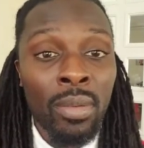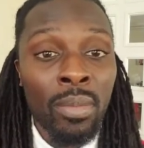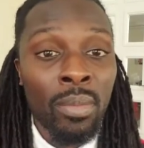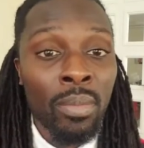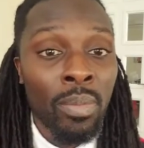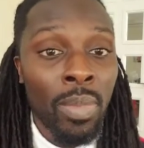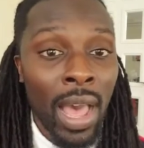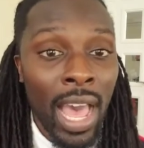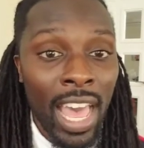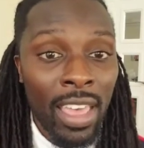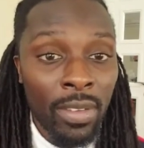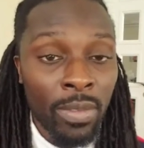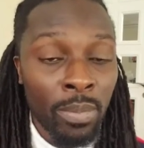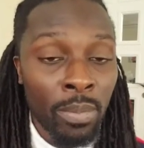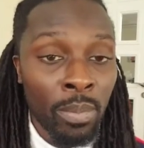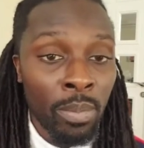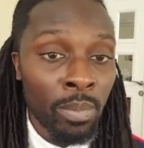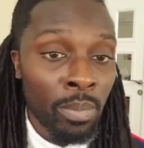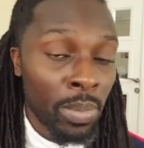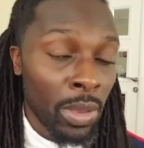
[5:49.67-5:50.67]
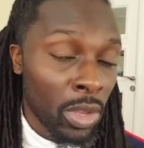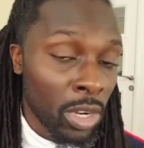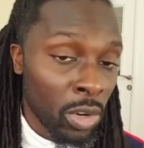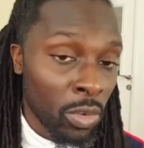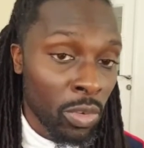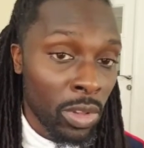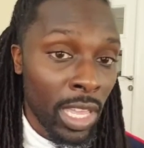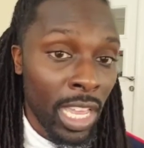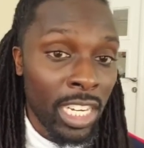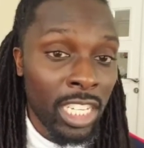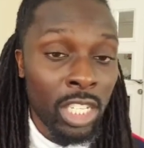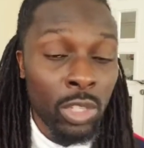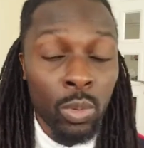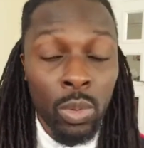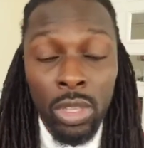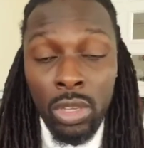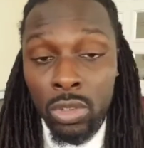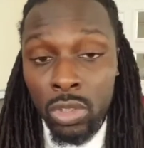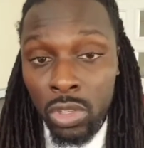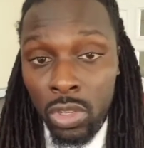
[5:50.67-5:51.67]
by building relations with
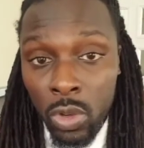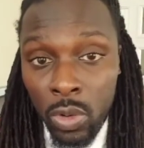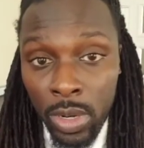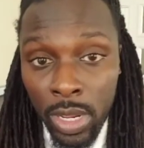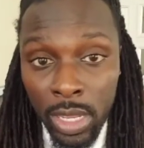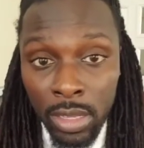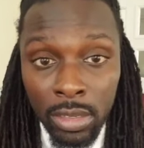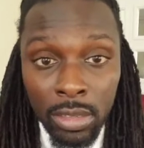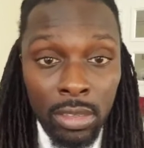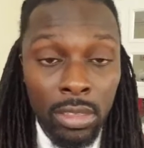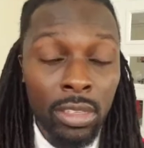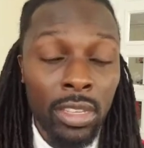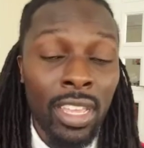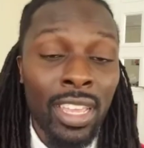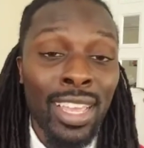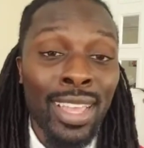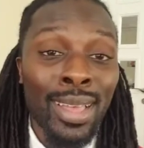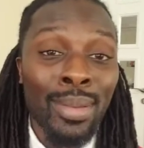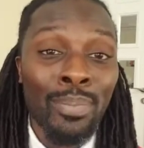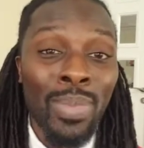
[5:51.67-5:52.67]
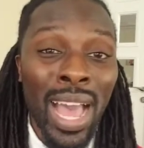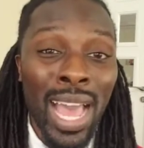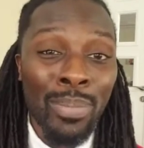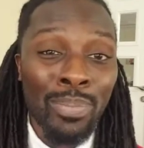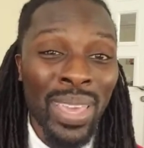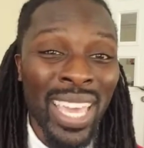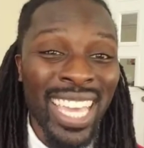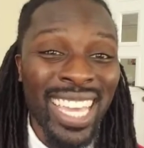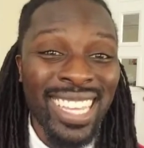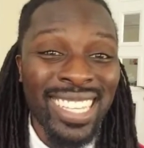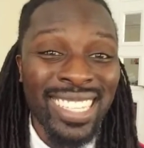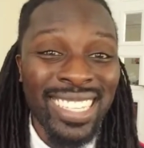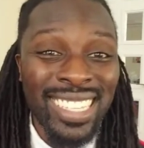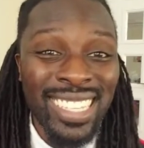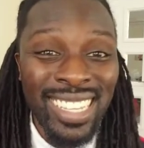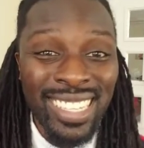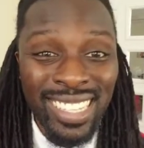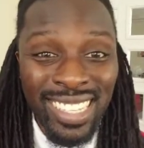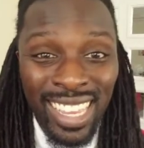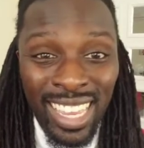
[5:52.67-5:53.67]
your students, by being
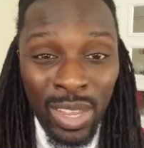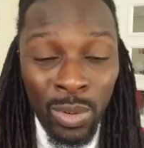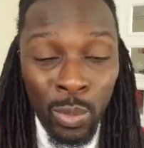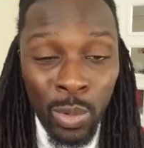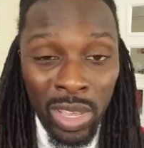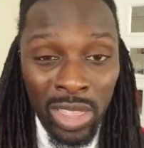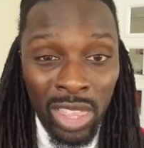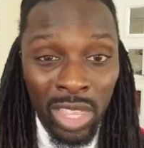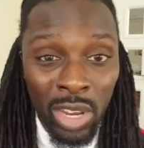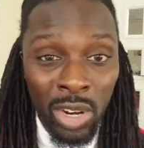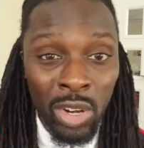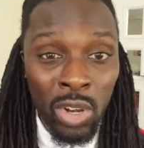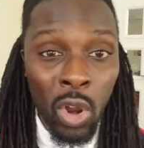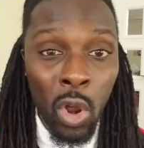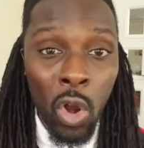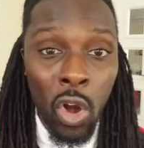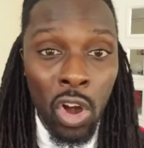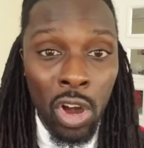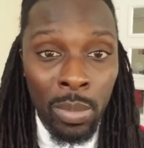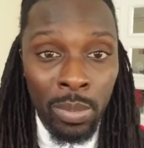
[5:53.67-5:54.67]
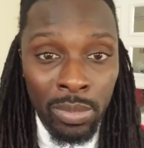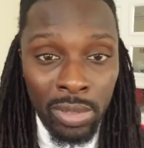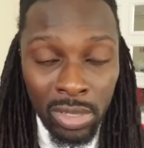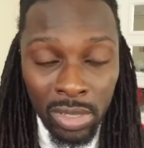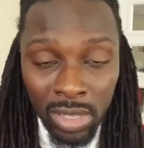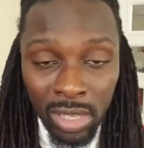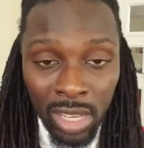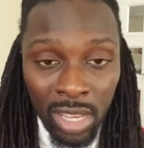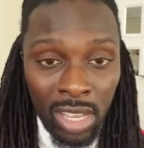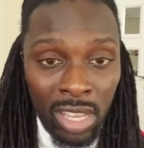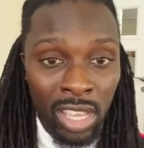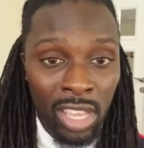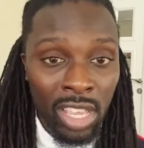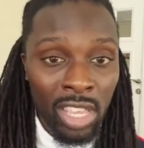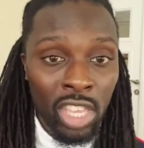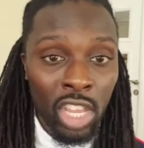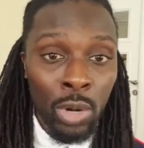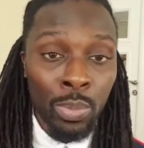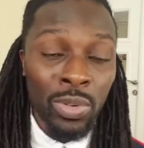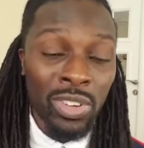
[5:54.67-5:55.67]
consistent with your norms,
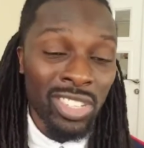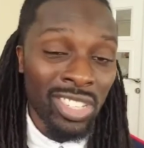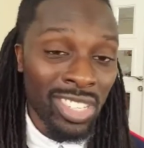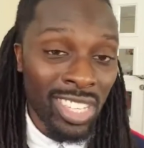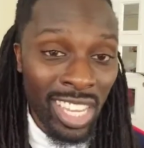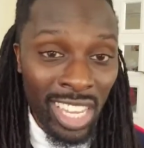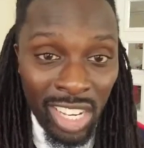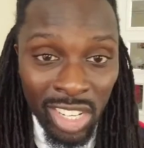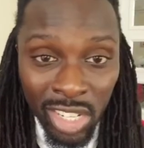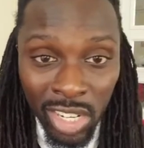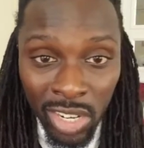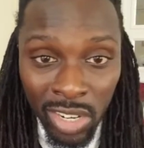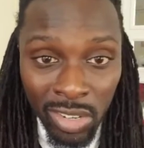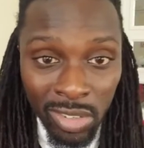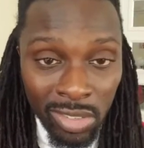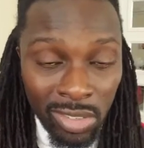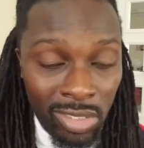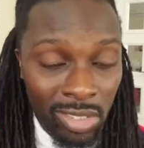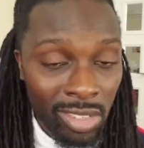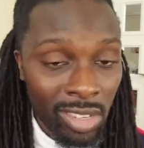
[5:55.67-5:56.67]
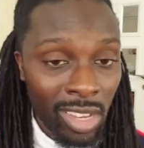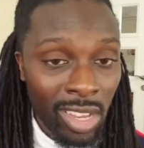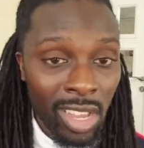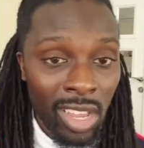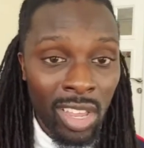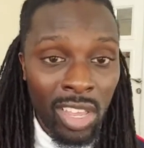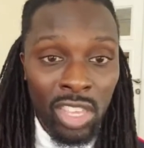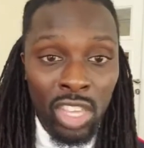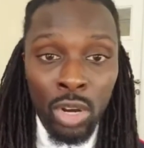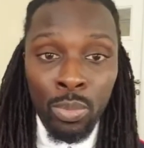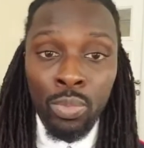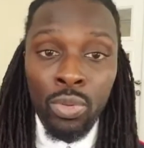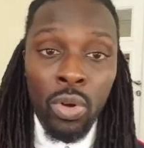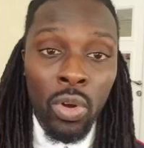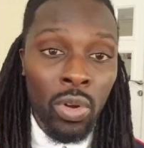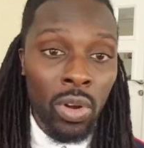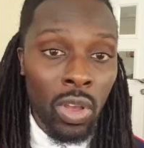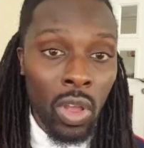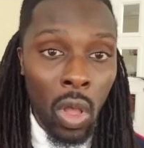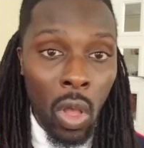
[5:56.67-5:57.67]
your procedures, your
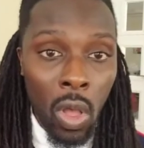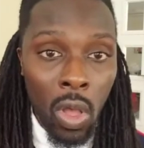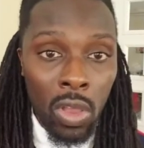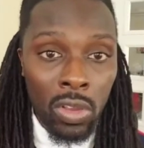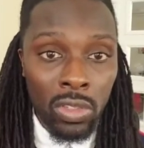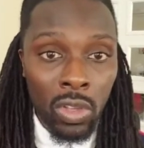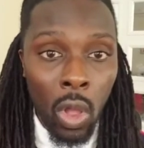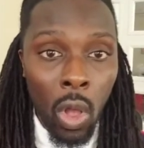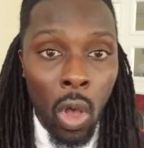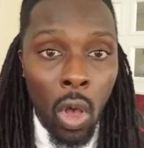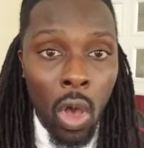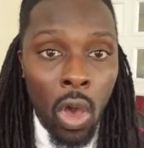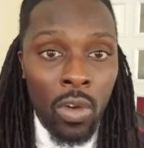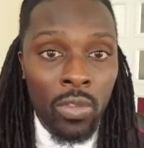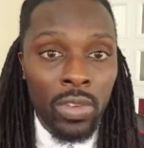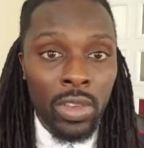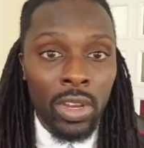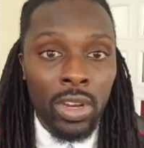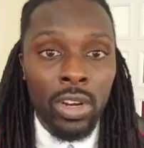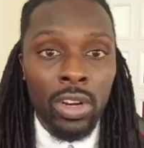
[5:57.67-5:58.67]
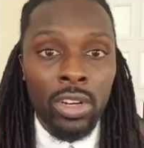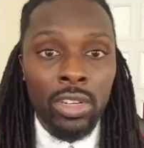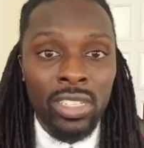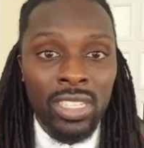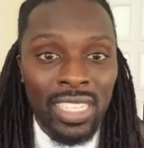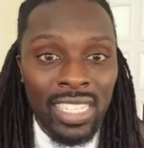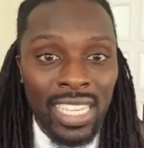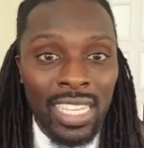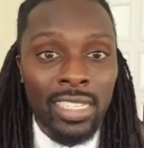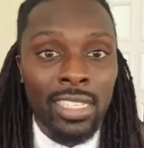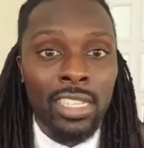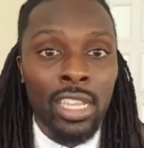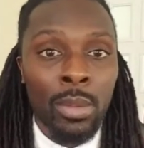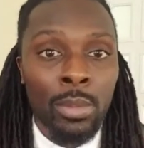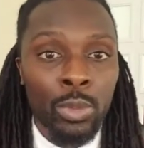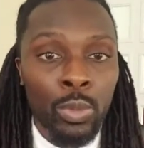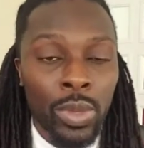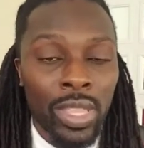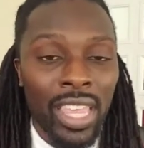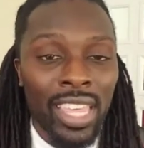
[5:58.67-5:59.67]
protocols, all of your
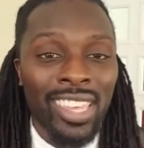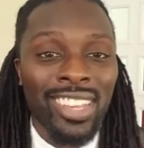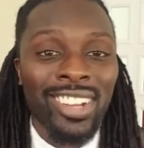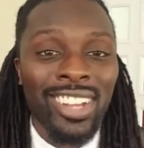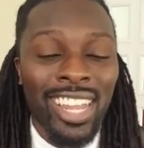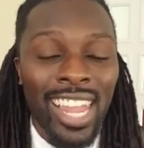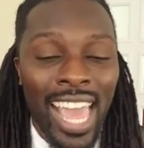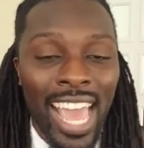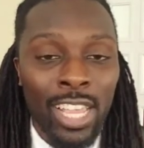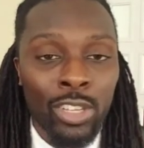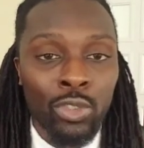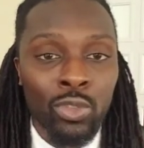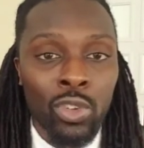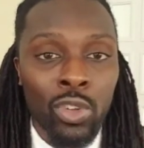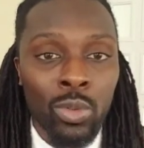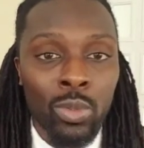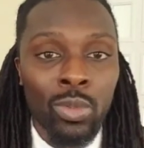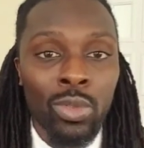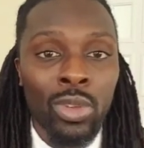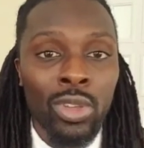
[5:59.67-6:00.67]
systems within your classroom,